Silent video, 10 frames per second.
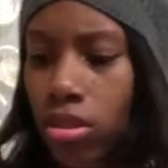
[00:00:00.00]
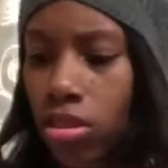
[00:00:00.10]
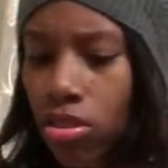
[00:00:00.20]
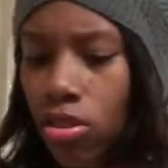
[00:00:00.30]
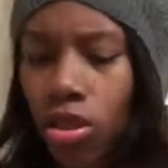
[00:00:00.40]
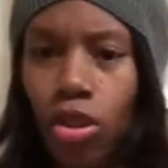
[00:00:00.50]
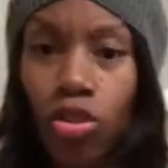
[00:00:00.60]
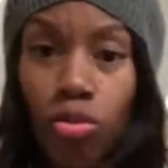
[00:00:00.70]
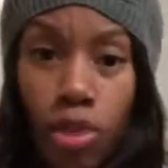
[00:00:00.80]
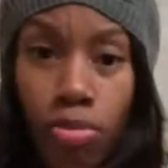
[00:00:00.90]
so
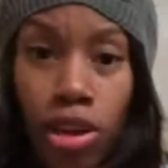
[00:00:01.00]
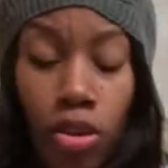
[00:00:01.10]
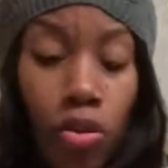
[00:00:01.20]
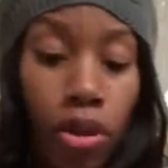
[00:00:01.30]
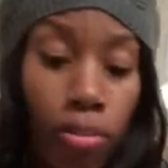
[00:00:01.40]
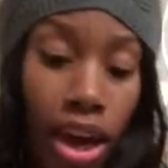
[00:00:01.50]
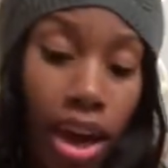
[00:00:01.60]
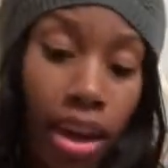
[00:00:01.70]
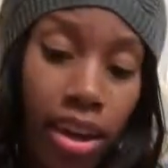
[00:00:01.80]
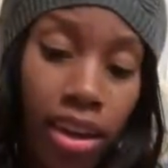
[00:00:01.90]
those may be going
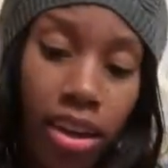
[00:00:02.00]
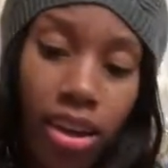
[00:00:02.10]
back.